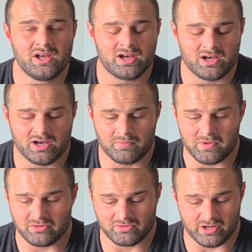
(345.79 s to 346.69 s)

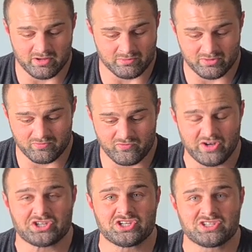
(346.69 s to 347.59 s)
I'm gonna
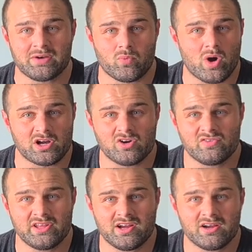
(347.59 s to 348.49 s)
finish this up, walk over
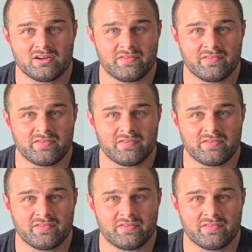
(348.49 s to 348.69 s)
there,